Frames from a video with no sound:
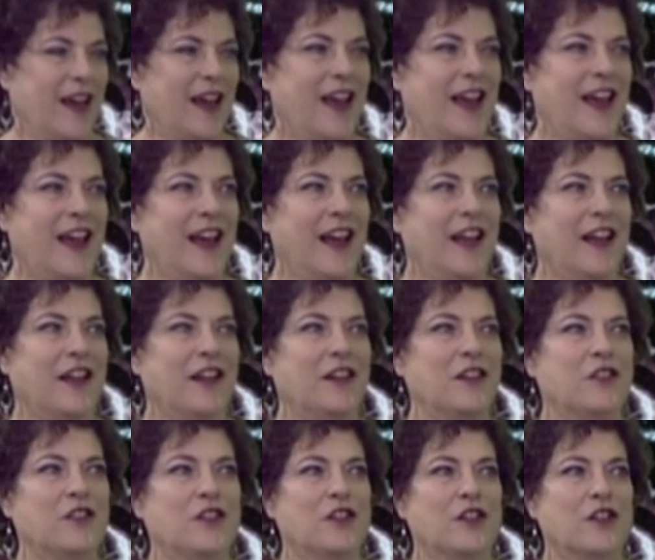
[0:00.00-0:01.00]

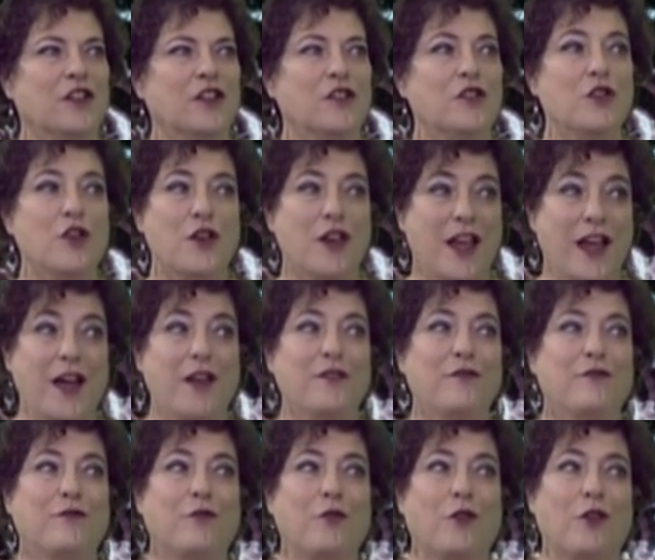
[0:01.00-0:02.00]
and N
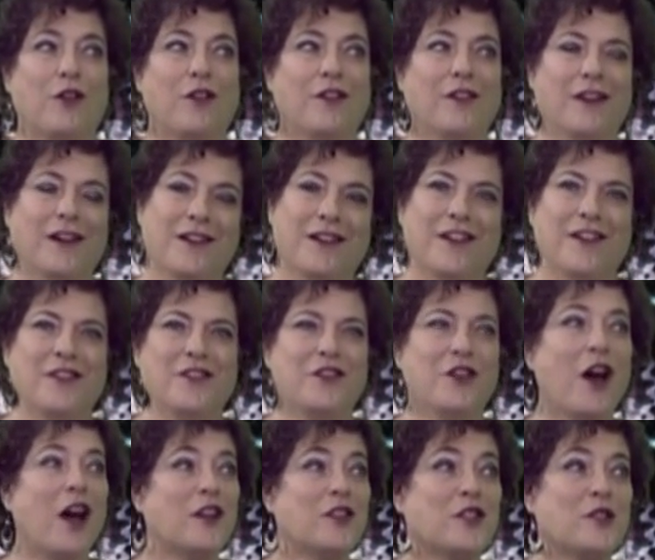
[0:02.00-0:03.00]
for
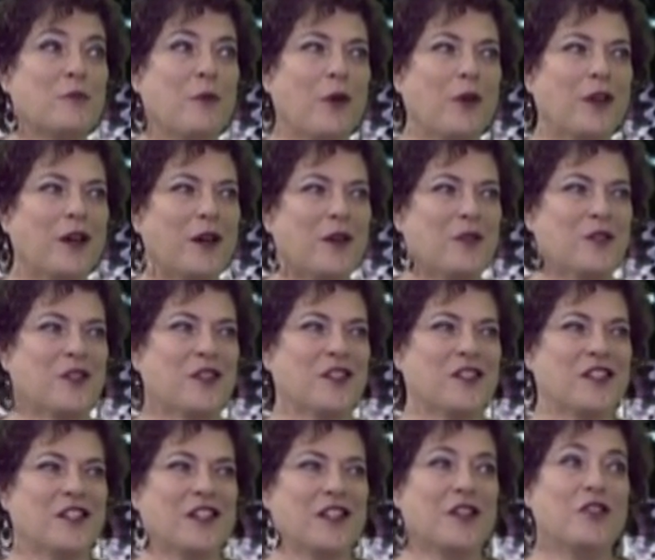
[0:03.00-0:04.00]
not smoking. I was going to
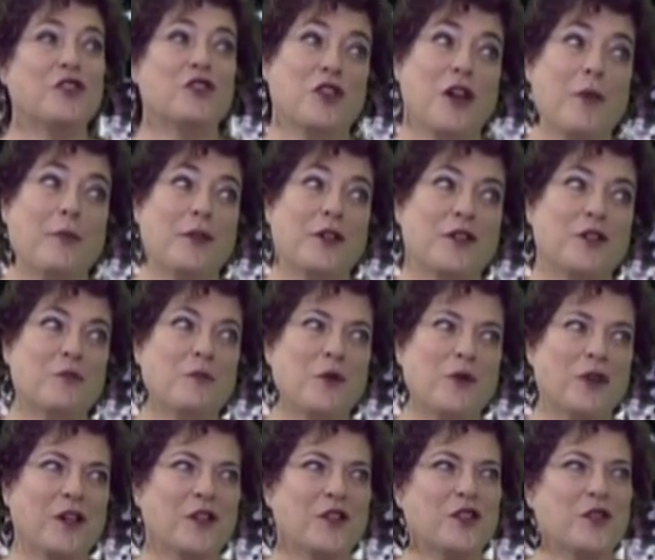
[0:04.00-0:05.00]
say stopping
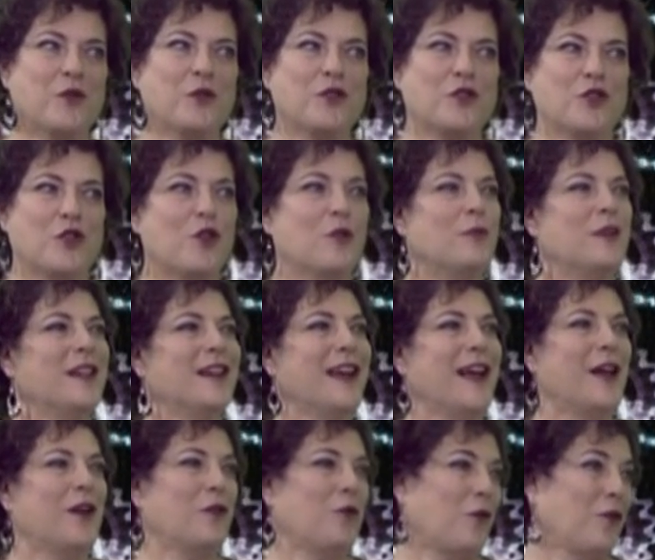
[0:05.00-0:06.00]
smoking, so it could be an
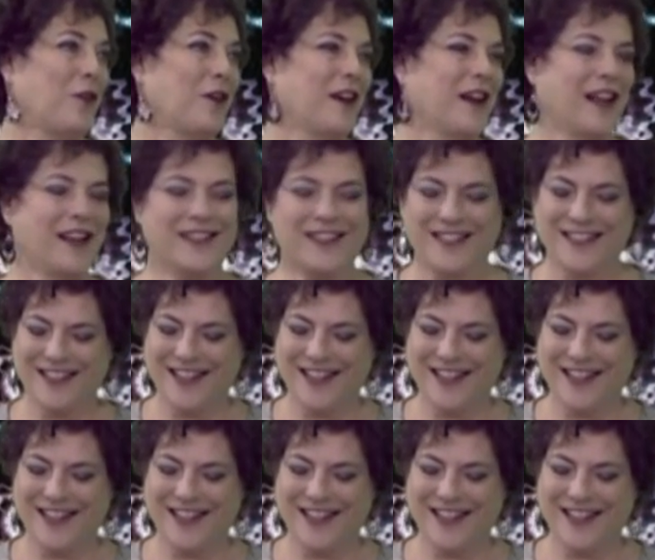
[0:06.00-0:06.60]
N or an S.